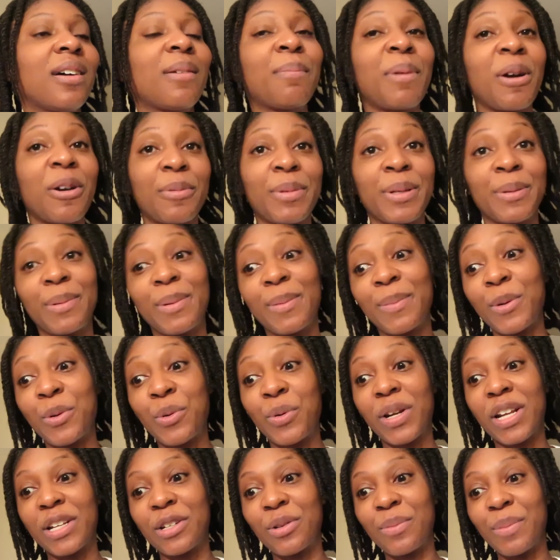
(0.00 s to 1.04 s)
apartment people
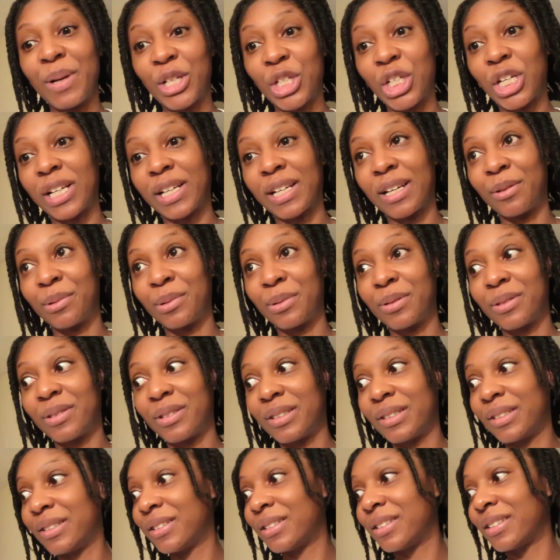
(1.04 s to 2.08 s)
when I do my checkout.
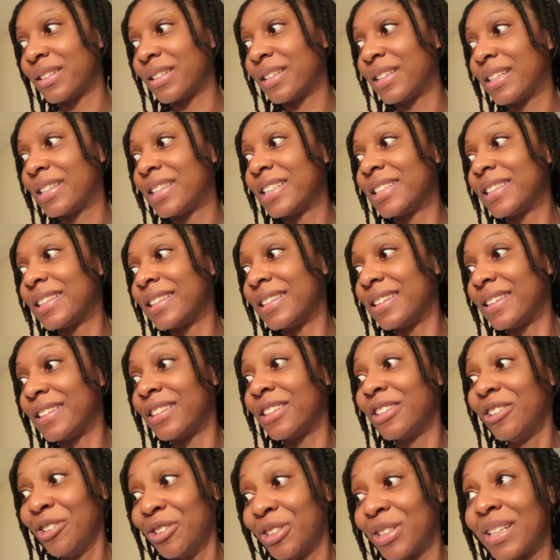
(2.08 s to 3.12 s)
And then
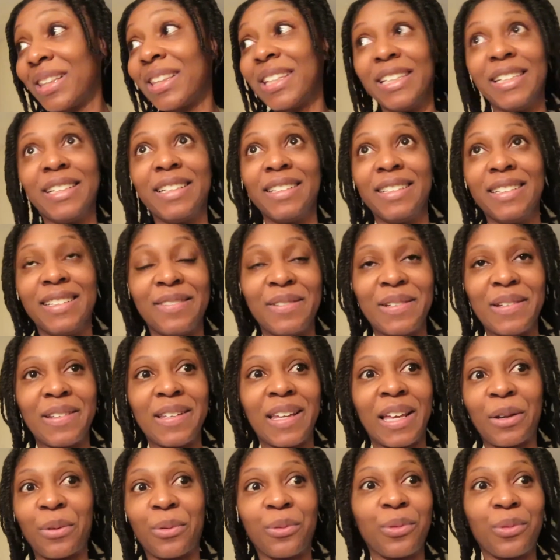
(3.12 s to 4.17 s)
they're cleaning,
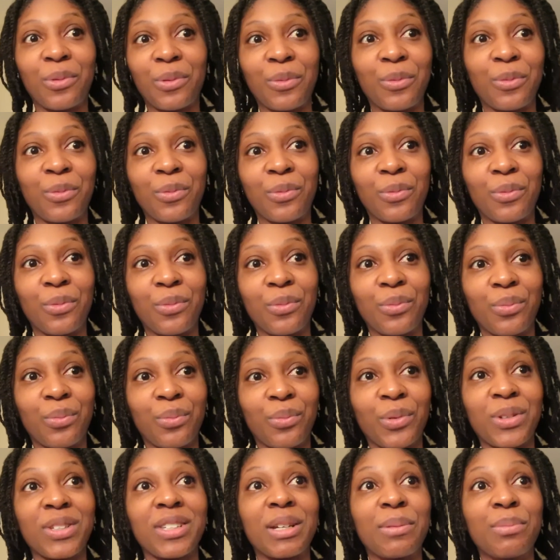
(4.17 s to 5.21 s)
like,
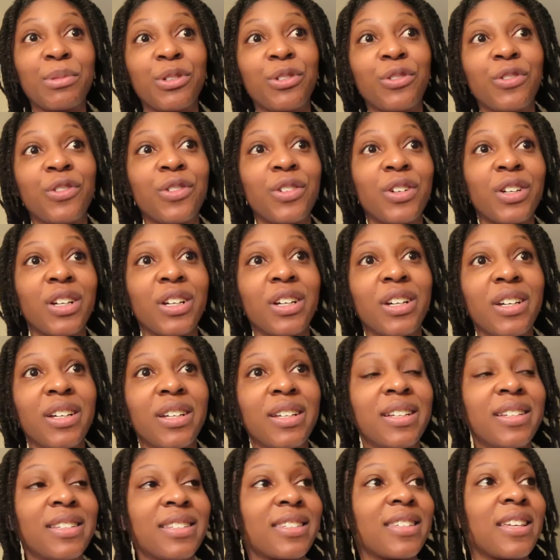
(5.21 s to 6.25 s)
once I move
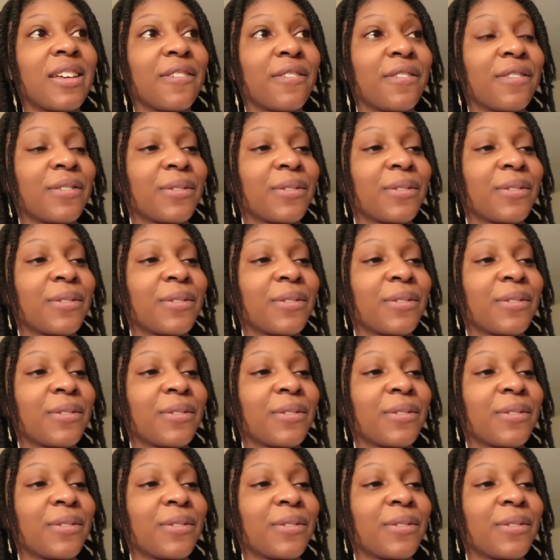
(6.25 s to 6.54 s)
and stuff.